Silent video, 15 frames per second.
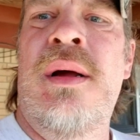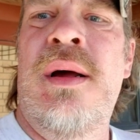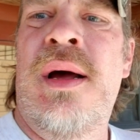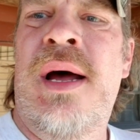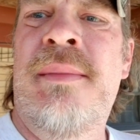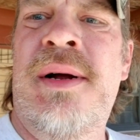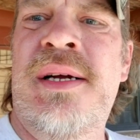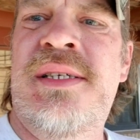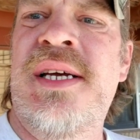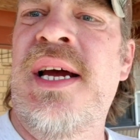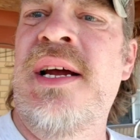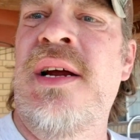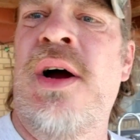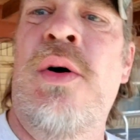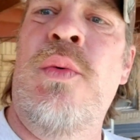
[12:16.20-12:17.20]
I'm not
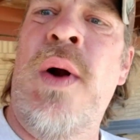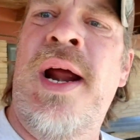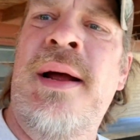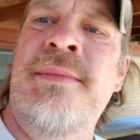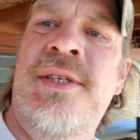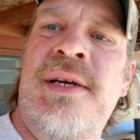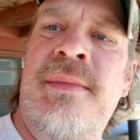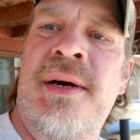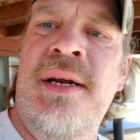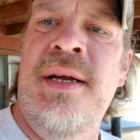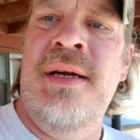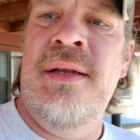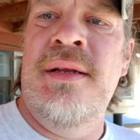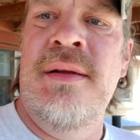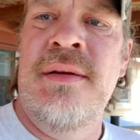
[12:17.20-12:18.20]
saying go ram somebody
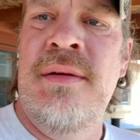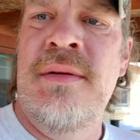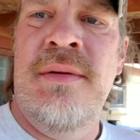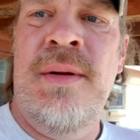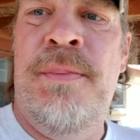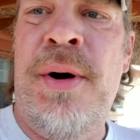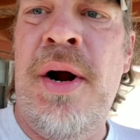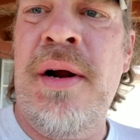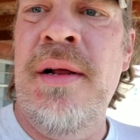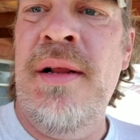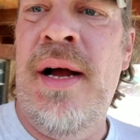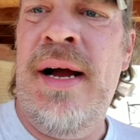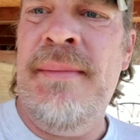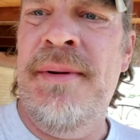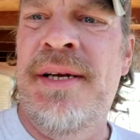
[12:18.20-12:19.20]
in the parking
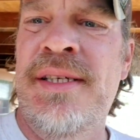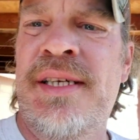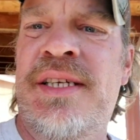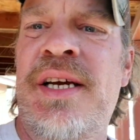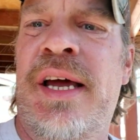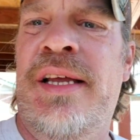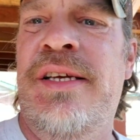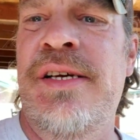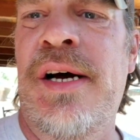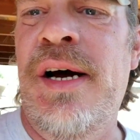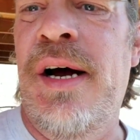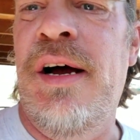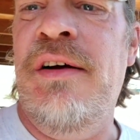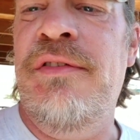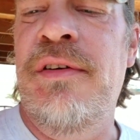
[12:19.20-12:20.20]
lot because it ticked you
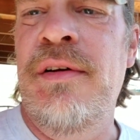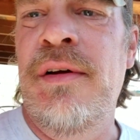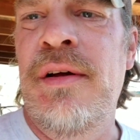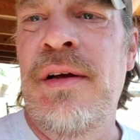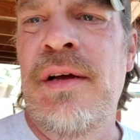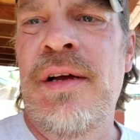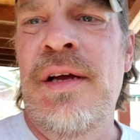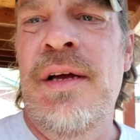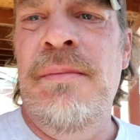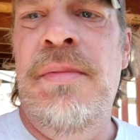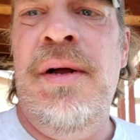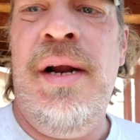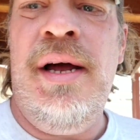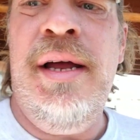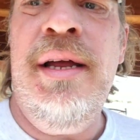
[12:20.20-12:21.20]
off.
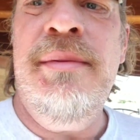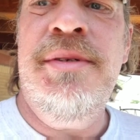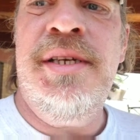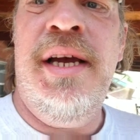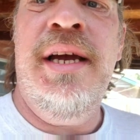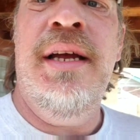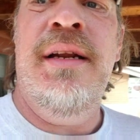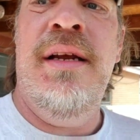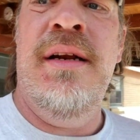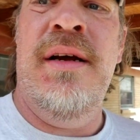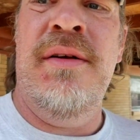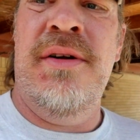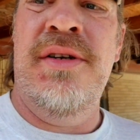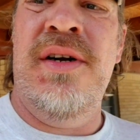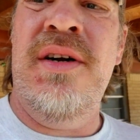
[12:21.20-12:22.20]
But I am saying, you know,
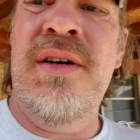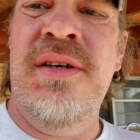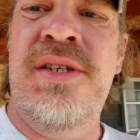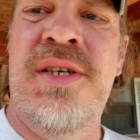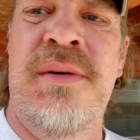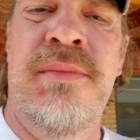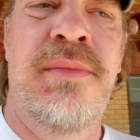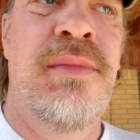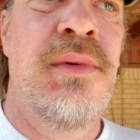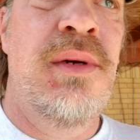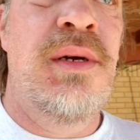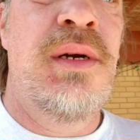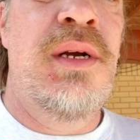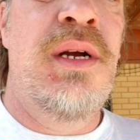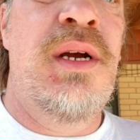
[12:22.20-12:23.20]
there are some
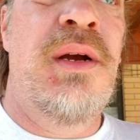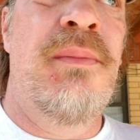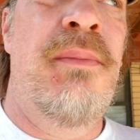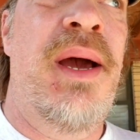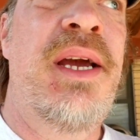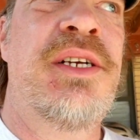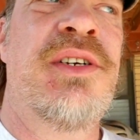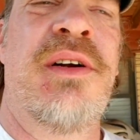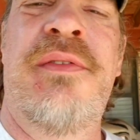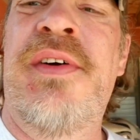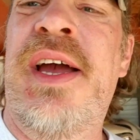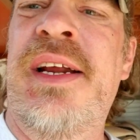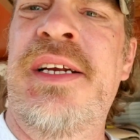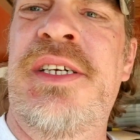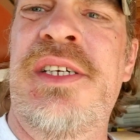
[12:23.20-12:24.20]
major
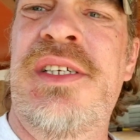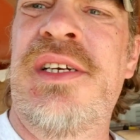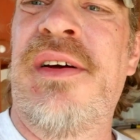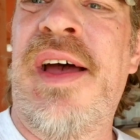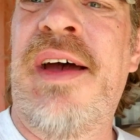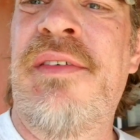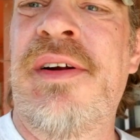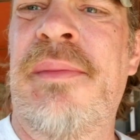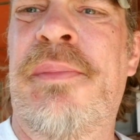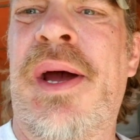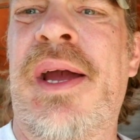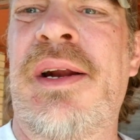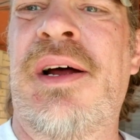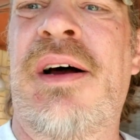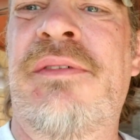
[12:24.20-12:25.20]
advantages of having a
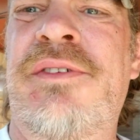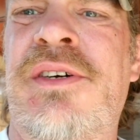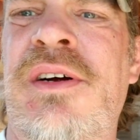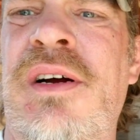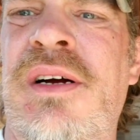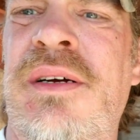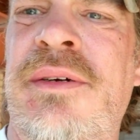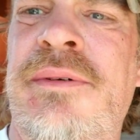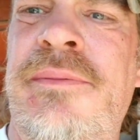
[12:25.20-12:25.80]
paid off truck.